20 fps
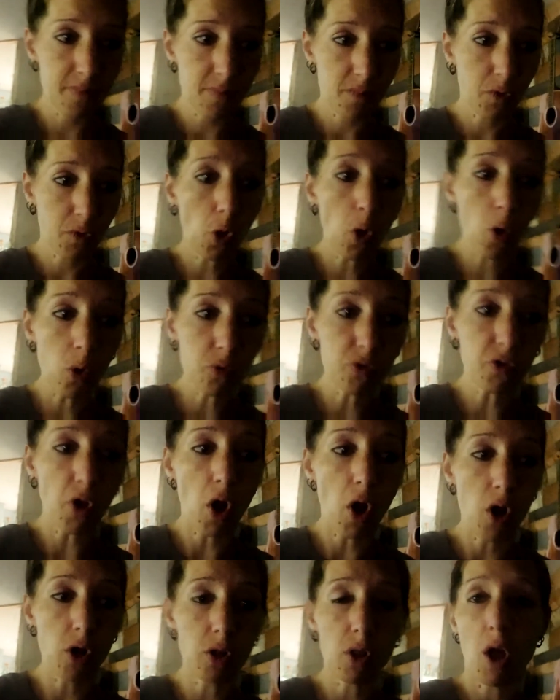those
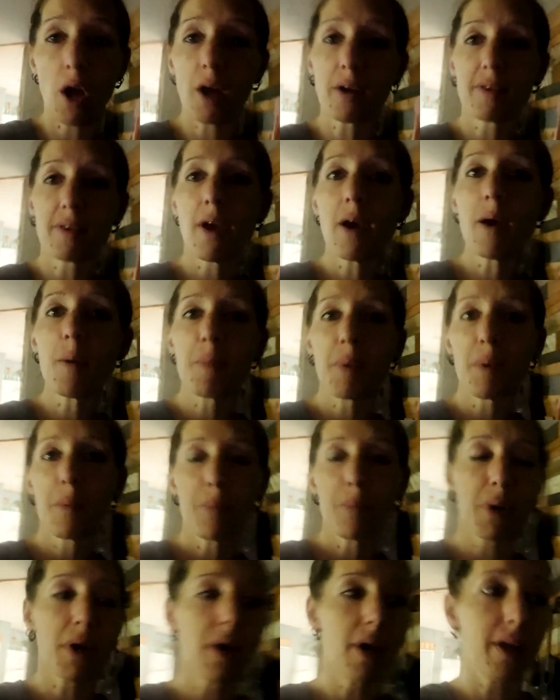are locked up,
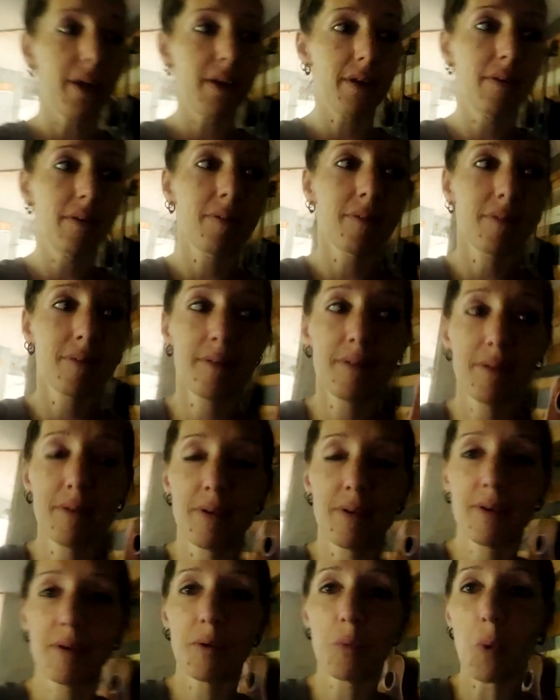but
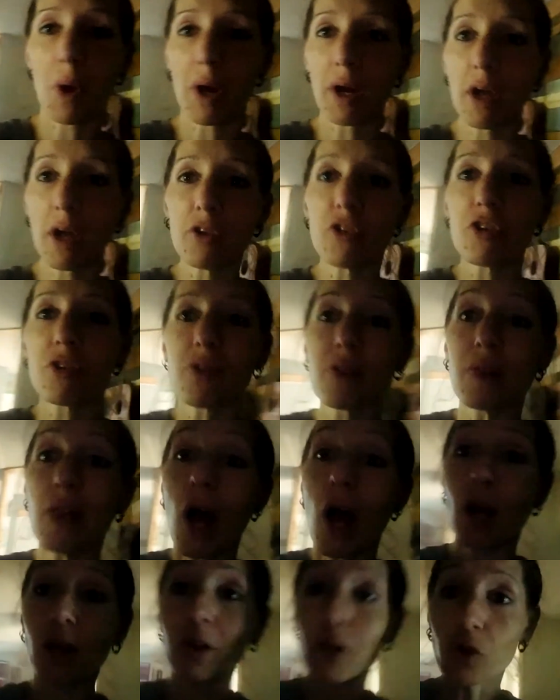why not just
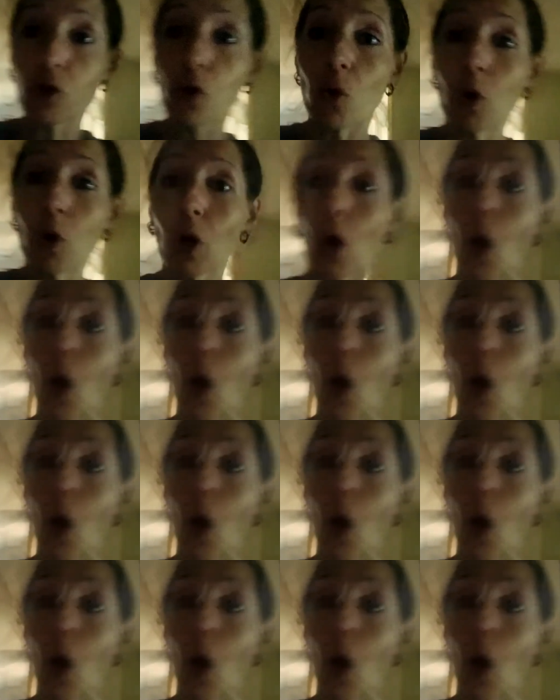lock the door